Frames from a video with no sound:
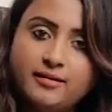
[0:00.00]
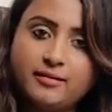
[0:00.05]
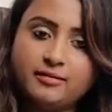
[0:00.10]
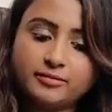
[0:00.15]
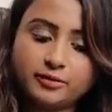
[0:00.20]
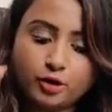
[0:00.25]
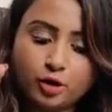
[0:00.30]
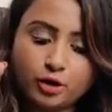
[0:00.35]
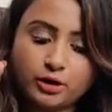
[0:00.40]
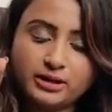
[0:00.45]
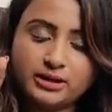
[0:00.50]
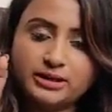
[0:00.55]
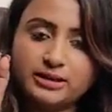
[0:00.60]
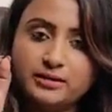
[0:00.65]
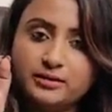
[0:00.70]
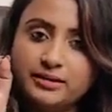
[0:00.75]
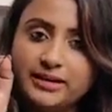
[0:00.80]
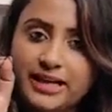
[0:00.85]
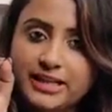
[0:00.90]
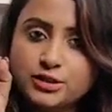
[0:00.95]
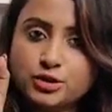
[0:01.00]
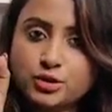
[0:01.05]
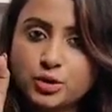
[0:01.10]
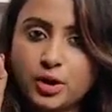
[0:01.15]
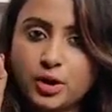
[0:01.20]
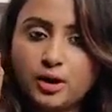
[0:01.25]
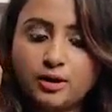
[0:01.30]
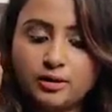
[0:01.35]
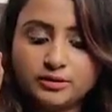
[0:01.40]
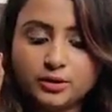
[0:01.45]
your lens,
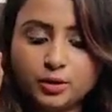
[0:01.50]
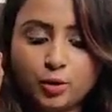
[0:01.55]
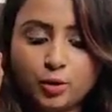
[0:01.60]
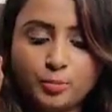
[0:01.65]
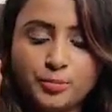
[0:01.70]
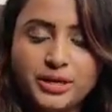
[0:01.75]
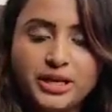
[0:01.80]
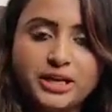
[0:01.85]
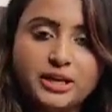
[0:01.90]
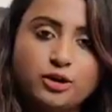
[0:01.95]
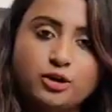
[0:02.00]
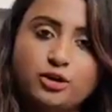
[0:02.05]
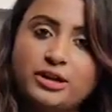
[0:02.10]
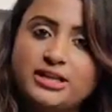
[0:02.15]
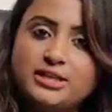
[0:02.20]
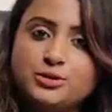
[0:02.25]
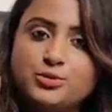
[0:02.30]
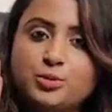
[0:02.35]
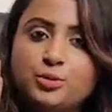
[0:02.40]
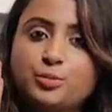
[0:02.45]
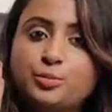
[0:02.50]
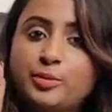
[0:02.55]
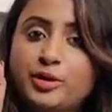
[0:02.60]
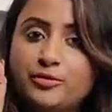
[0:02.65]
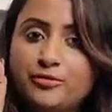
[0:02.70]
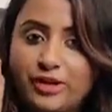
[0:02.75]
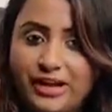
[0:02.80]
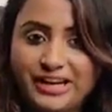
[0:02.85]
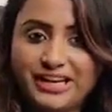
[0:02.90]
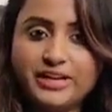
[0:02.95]
the opening in your lens would
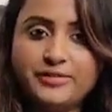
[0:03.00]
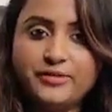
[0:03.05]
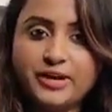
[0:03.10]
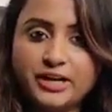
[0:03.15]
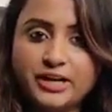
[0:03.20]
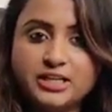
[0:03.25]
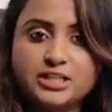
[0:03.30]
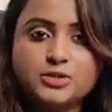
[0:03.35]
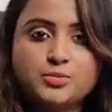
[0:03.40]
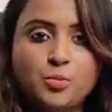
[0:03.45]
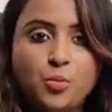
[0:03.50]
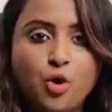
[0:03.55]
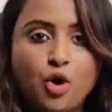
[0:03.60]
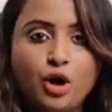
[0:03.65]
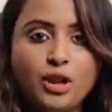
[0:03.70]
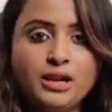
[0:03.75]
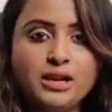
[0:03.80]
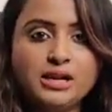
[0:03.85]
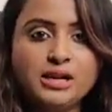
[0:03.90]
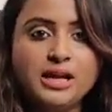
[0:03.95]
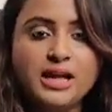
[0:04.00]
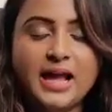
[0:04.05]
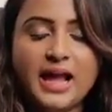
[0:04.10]
be very, very small